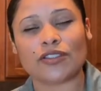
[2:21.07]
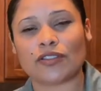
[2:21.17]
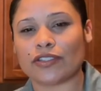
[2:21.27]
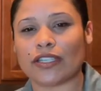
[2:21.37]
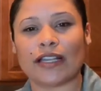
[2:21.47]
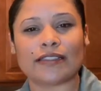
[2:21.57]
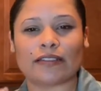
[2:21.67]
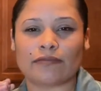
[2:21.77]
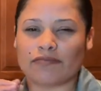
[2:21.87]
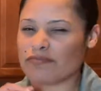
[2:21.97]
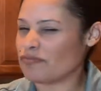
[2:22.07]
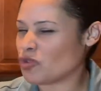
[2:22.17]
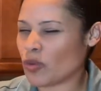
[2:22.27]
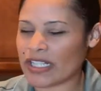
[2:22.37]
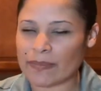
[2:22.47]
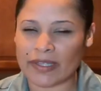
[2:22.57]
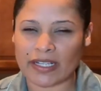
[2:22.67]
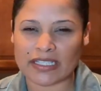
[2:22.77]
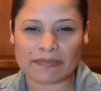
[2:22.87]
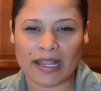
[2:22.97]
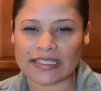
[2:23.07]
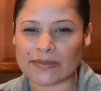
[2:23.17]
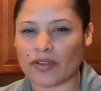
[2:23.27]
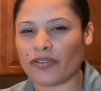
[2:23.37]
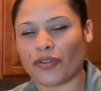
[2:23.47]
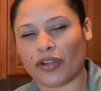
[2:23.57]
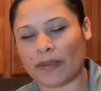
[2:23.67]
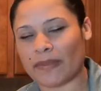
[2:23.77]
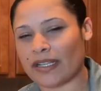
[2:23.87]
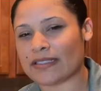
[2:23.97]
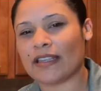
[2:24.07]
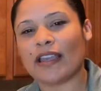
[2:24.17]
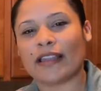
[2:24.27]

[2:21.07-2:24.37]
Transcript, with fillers: So just 20 minutes, maximum 30 minutes.